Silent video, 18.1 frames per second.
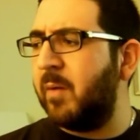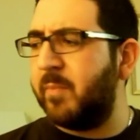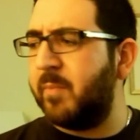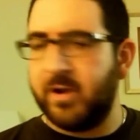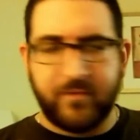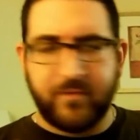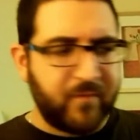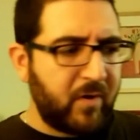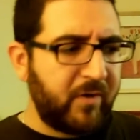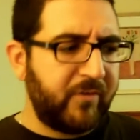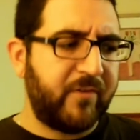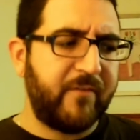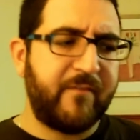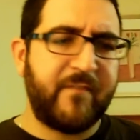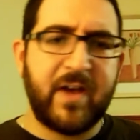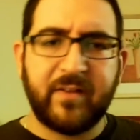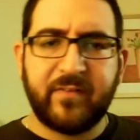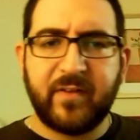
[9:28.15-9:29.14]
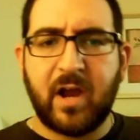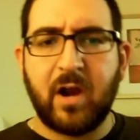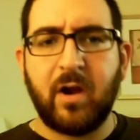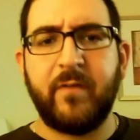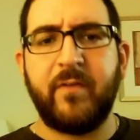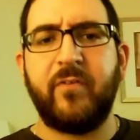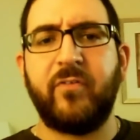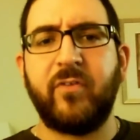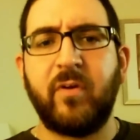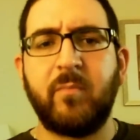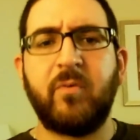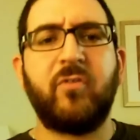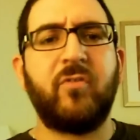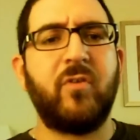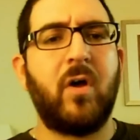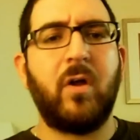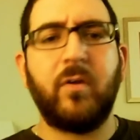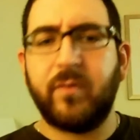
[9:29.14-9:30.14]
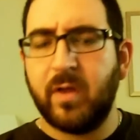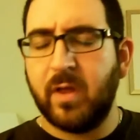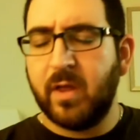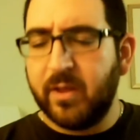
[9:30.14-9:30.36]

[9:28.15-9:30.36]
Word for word: But as far as the Fat Tire and the Somersault,